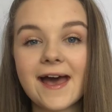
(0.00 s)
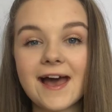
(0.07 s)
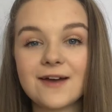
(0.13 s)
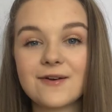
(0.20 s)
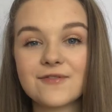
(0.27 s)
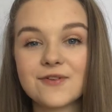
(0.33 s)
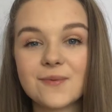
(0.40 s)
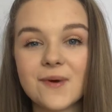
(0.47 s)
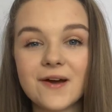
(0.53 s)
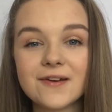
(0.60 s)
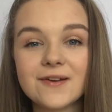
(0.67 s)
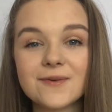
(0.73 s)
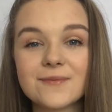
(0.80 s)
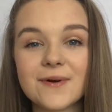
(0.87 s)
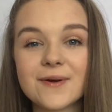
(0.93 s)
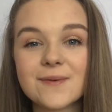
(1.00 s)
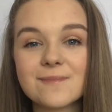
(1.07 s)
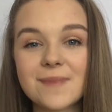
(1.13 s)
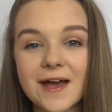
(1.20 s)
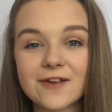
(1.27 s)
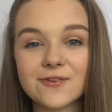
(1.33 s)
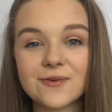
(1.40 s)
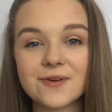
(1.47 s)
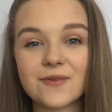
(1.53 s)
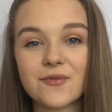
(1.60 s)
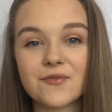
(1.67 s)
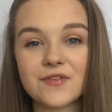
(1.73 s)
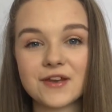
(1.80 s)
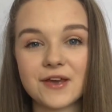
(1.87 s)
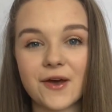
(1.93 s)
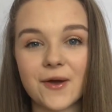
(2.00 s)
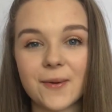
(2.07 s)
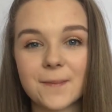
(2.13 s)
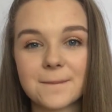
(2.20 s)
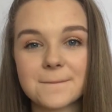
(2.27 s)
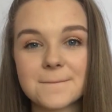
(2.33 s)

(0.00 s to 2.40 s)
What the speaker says: Hello everyone and welcome back to another video.